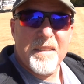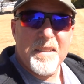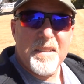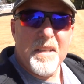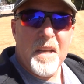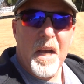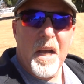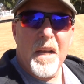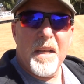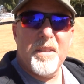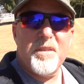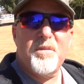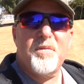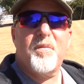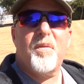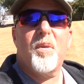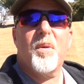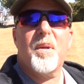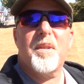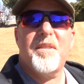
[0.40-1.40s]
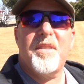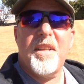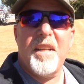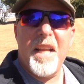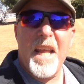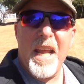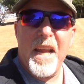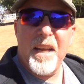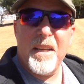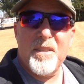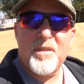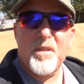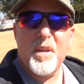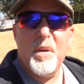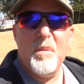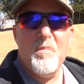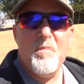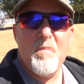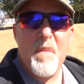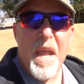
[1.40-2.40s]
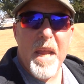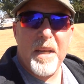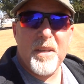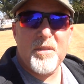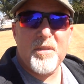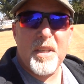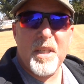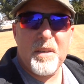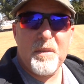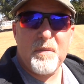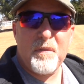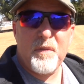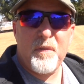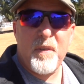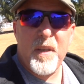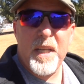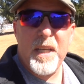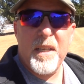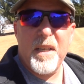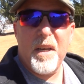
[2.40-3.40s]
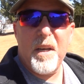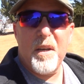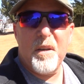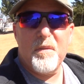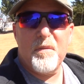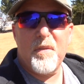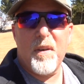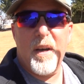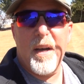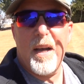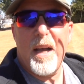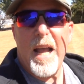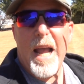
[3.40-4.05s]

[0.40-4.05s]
Guys, for today's amazing feat of uh,